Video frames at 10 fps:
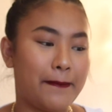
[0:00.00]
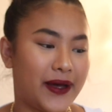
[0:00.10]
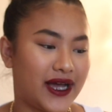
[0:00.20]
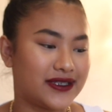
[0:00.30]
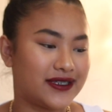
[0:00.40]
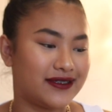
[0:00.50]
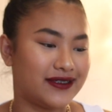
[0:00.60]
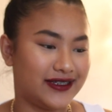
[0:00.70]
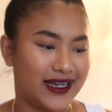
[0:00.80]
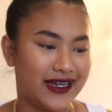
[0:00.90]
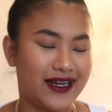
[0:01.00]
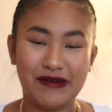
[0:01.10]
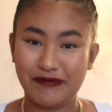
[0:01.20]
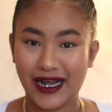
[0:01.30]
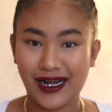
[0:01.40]
But today
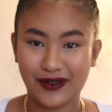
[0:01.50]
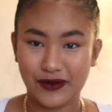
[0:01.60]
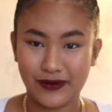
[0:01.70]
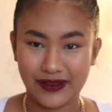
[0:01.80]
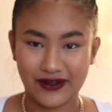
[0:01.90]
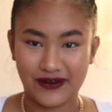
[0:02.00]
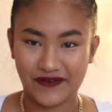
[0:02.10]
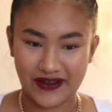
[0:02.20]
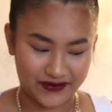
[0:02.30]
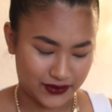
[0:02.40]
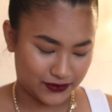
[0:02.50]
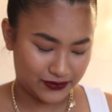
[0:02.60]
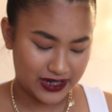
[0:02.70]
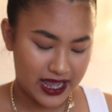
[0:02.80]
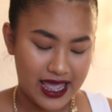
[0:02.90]
I'm back with your favourite
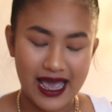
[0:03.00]
hauls,